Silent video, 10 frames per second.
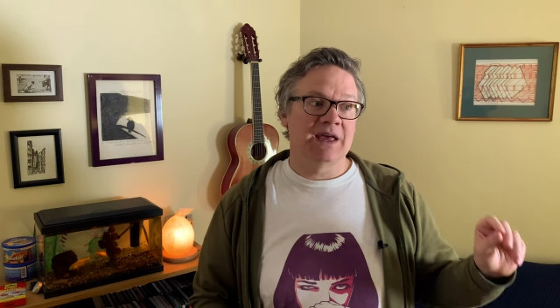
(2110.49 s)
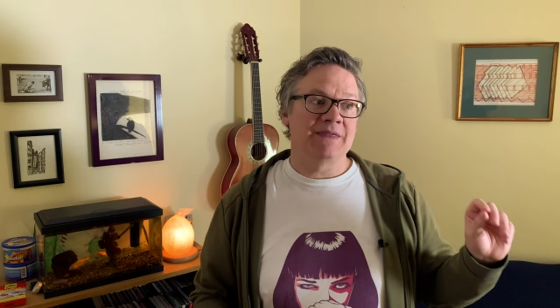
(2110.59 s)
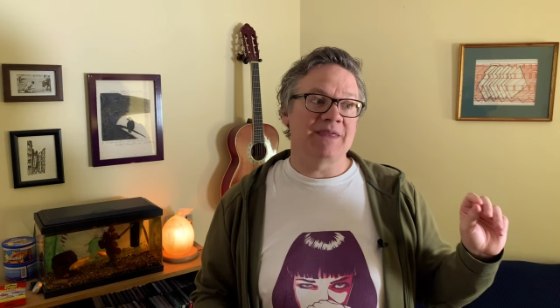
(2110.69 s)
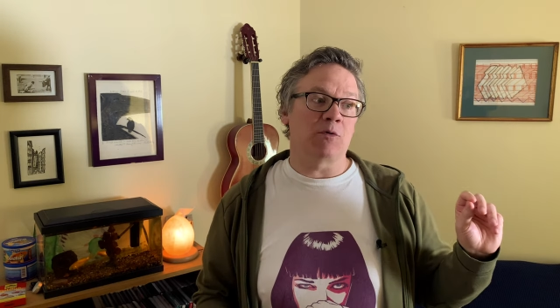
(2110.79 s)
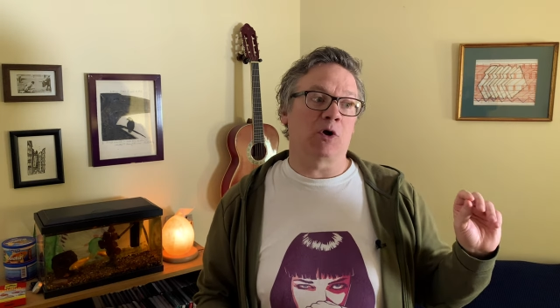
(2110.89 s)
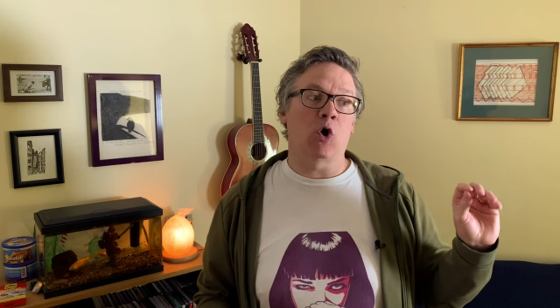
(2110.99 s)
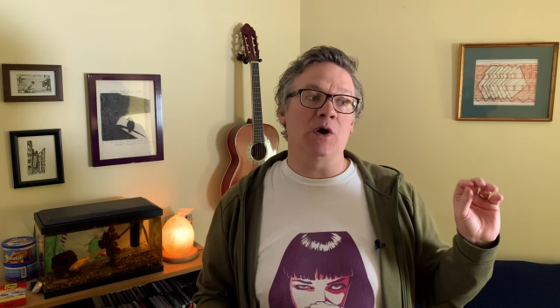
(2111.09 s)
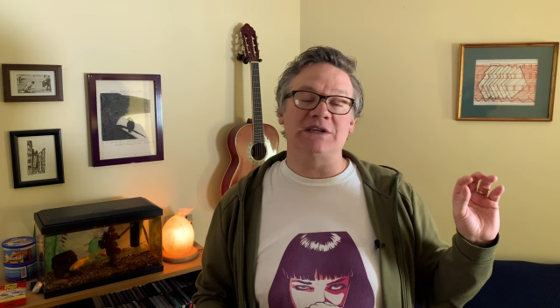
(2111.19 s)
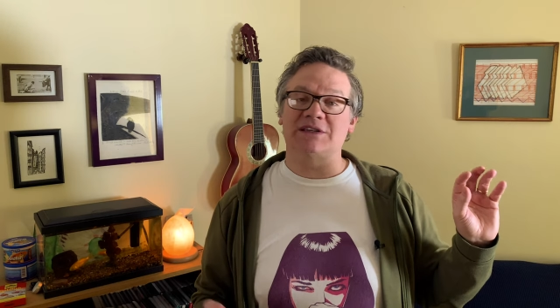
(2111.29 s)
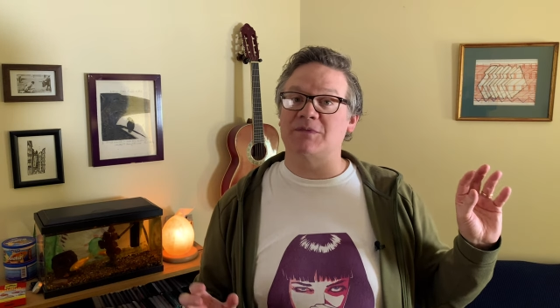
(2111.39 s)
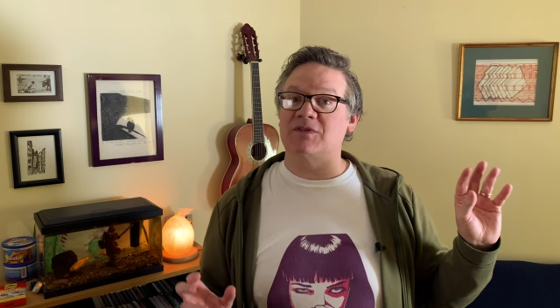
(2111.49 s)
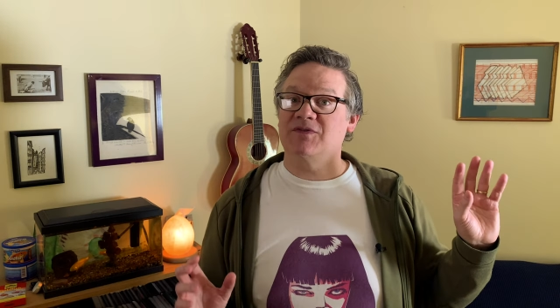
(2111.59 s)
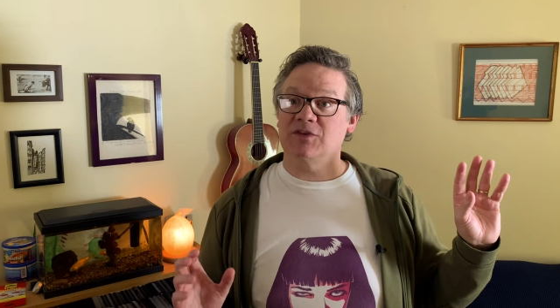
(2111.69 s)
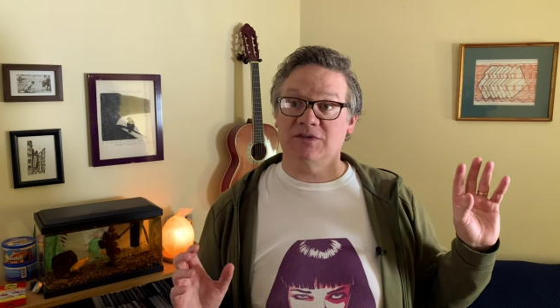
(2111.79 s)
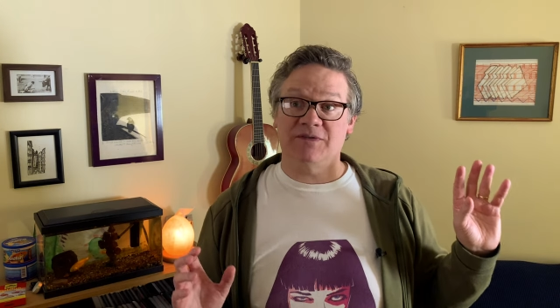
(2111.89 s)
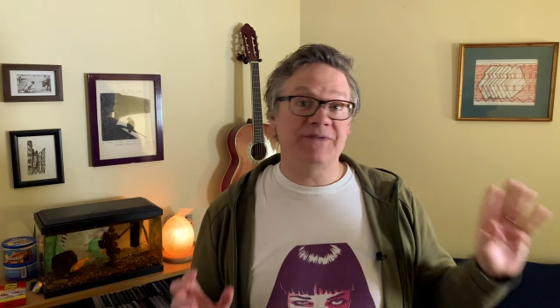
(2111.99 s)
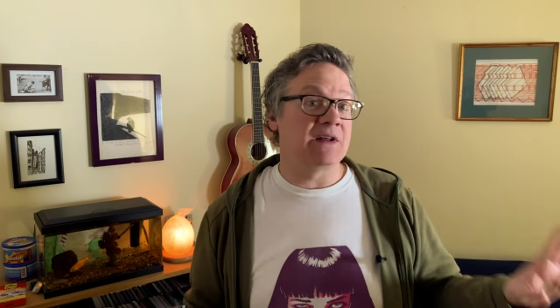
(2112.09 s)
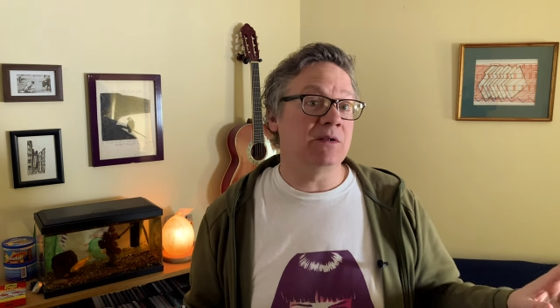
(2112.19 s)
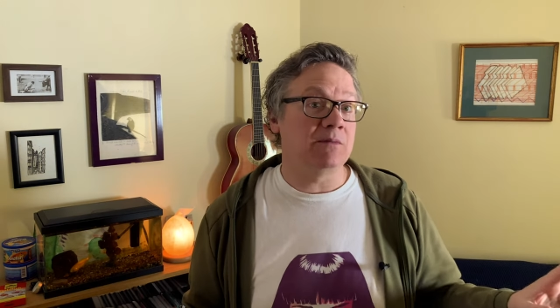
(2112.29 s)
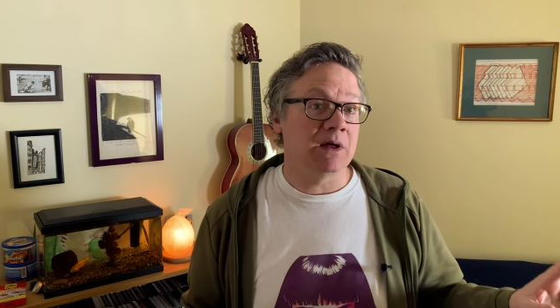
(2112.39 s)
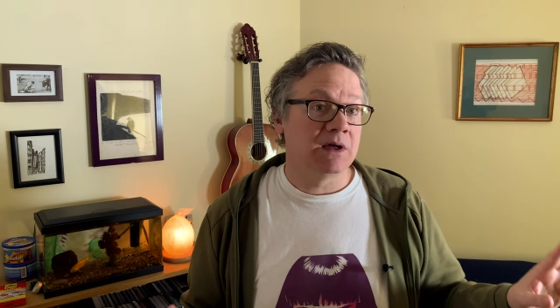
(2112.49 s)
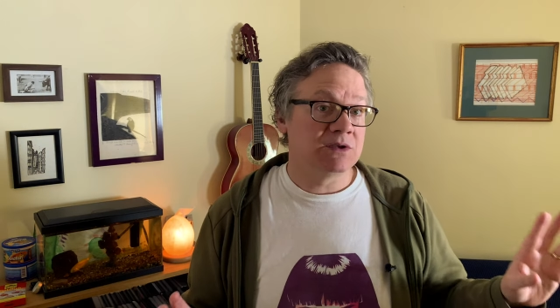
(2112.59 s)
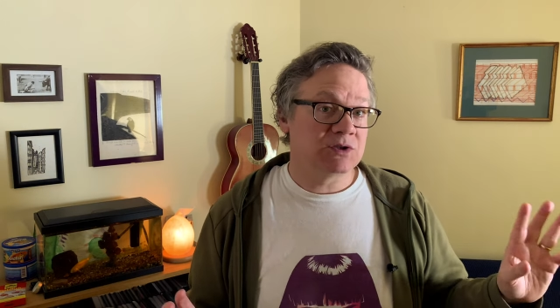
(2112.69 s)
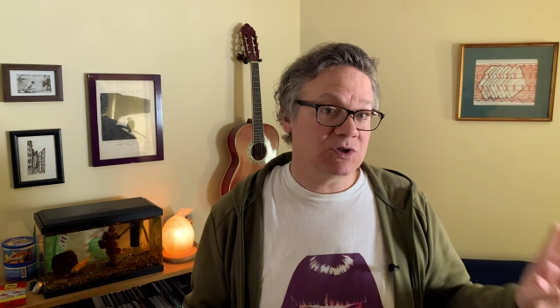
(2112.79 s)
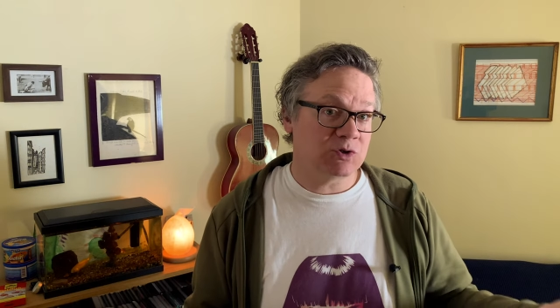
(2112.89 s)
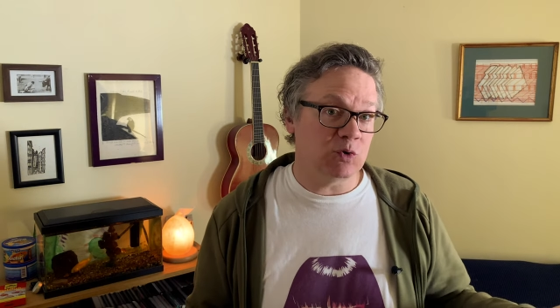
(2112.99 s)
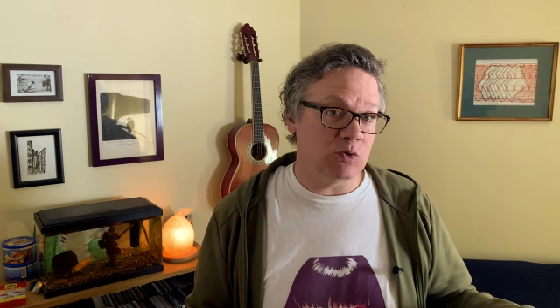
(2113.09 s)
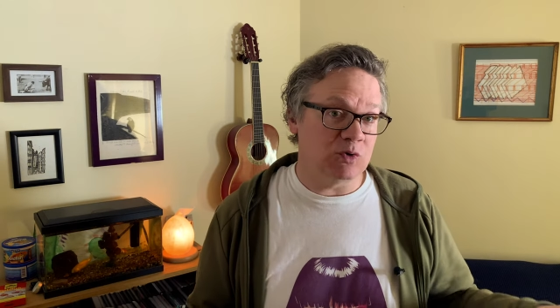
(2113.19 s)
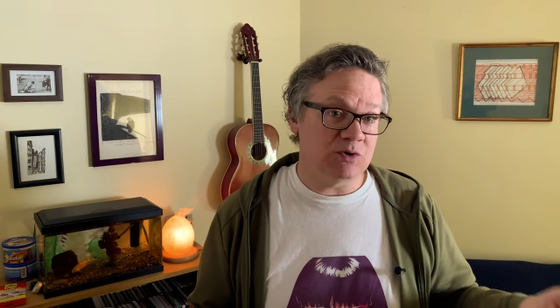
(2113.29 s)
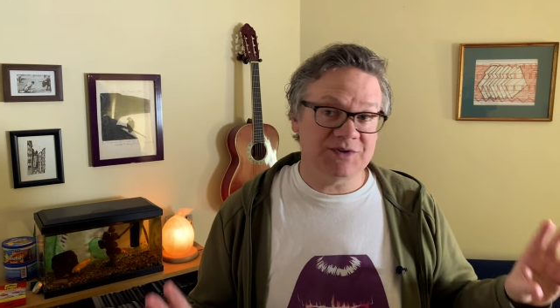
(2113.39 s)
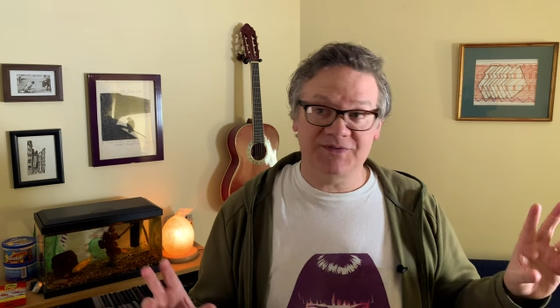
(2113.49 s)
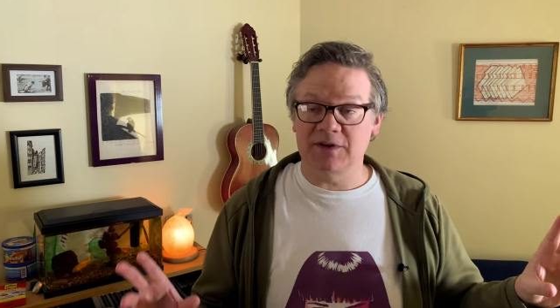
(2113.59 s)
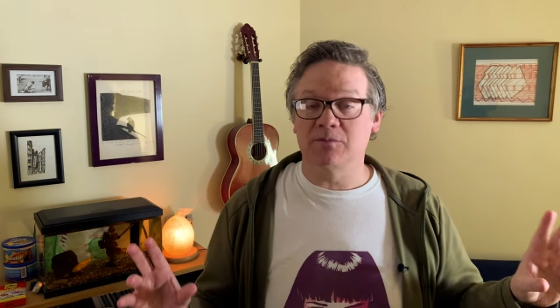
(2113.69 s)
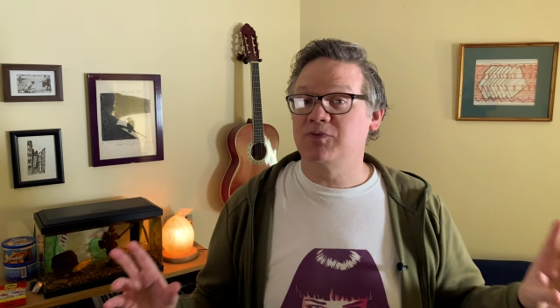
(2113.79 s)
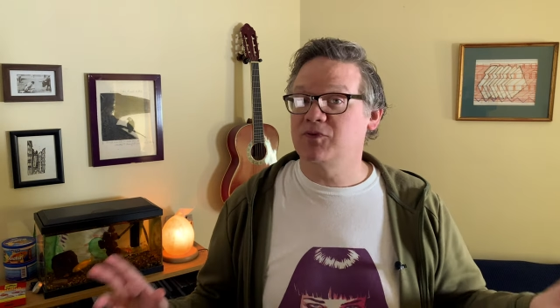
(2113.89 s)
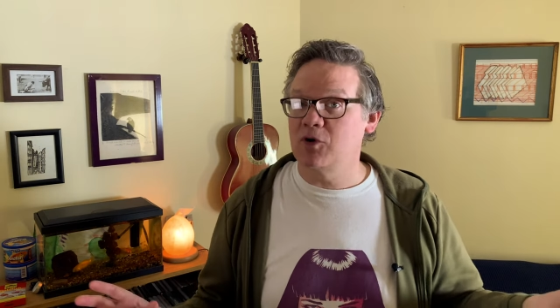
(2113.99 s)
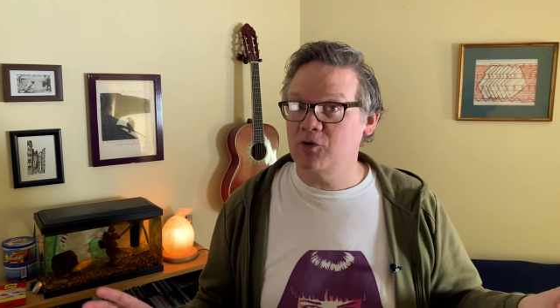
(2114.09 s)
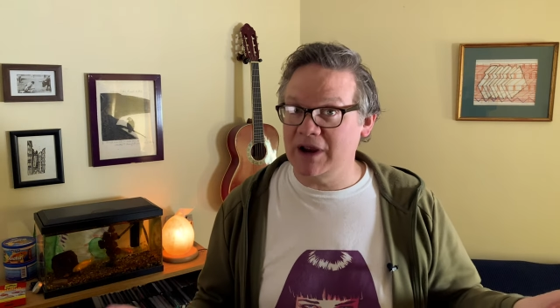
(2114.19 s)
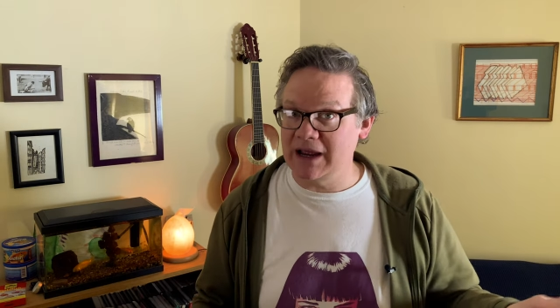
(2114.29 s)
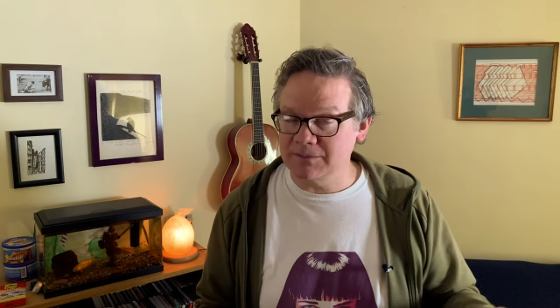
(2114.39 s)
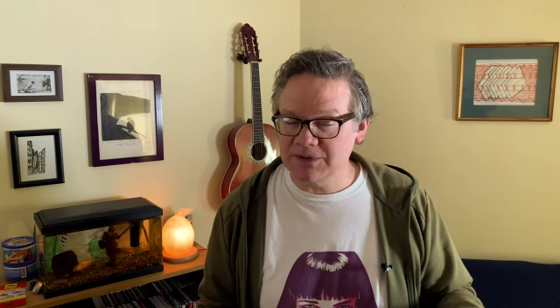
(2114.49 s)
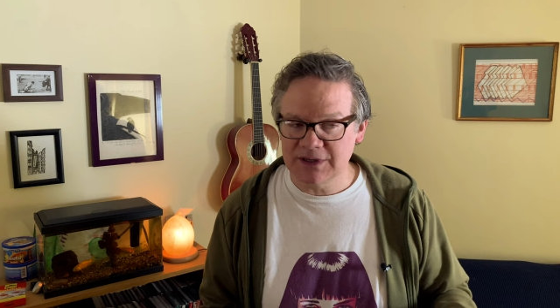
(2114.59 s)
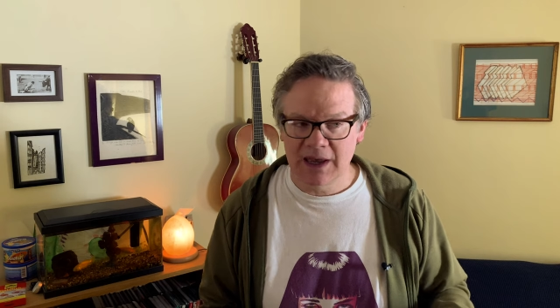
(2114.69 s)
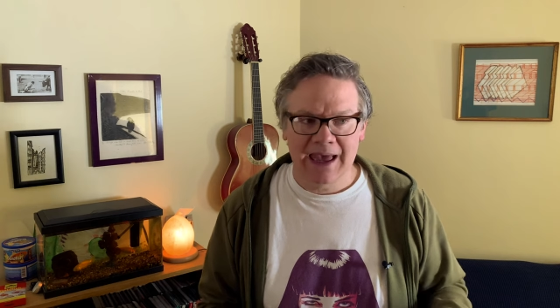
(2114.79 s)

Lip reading: They were going to some of the first film schools, film programs,